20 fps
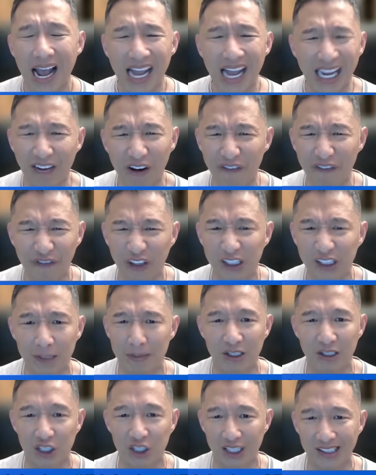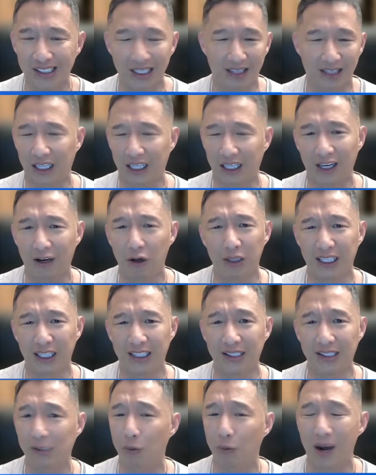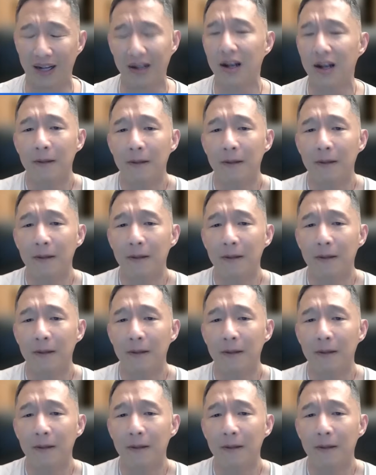Even First Majestic, they're only, what,